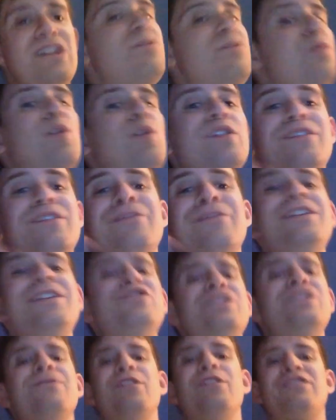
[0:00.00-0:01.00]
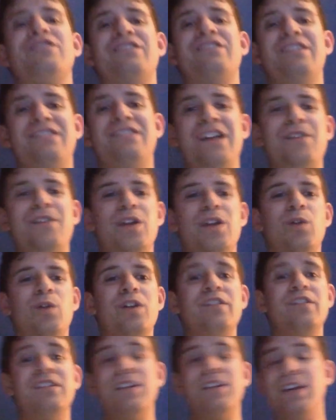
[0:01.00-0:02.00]
Woods, Vinci versus Xavier
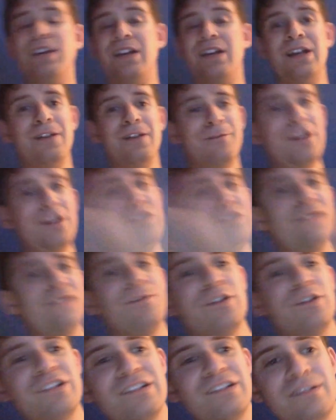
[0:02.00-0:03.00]
Woods, Vinci versus